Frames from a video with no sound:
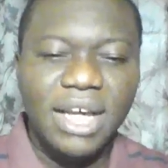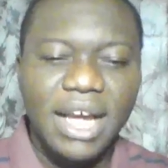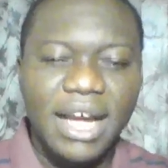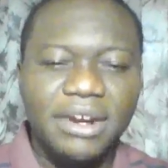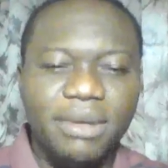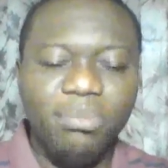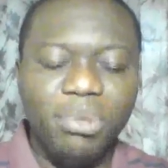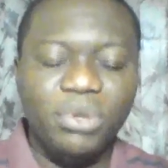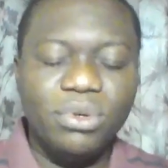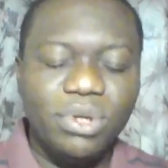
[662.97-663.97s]
I
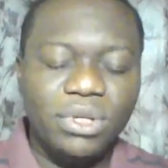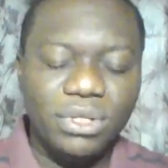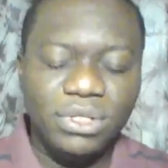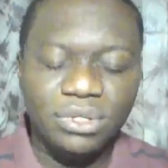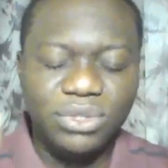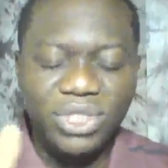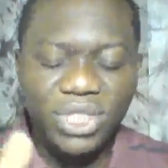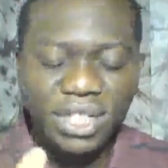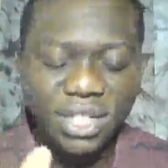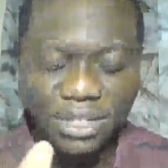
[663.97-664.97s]
rebuke you
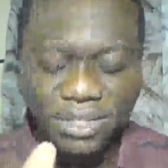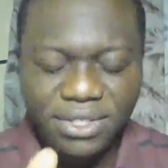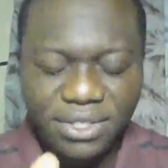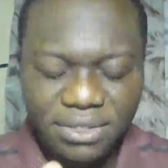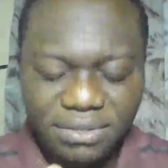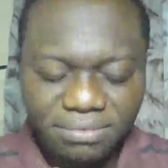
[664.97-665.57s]
sickness.